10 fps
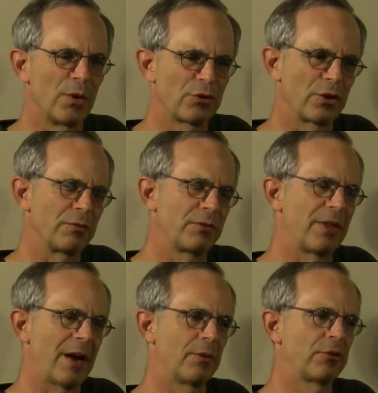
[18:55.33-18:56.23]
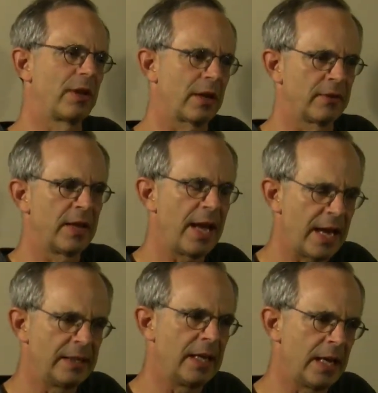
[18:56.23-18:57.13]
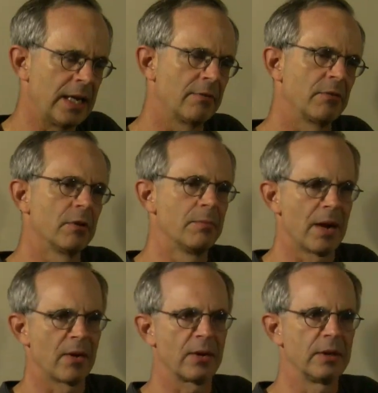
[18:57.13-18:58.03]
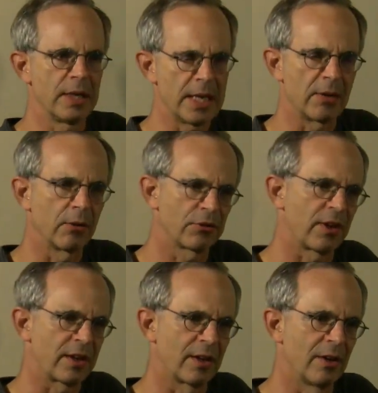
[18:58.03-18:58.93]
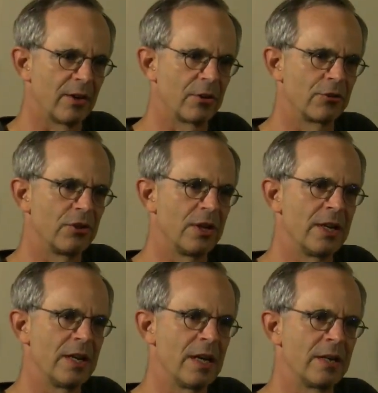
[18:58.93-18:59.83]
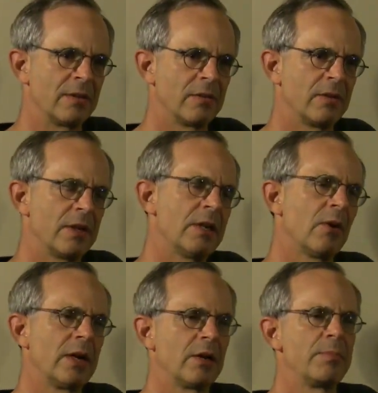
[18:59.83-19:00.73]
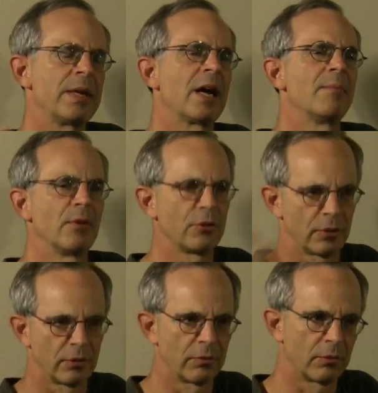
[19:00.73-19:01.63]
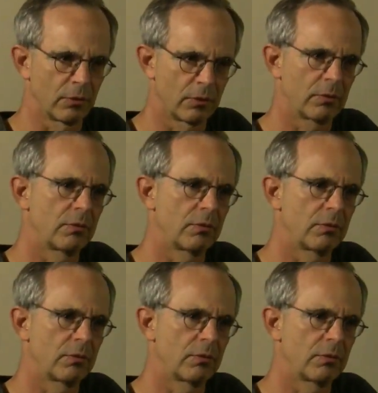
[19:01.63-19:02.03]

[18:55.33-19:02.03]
sort of, that was like in the heyday of American ego psychology, and it had become a certain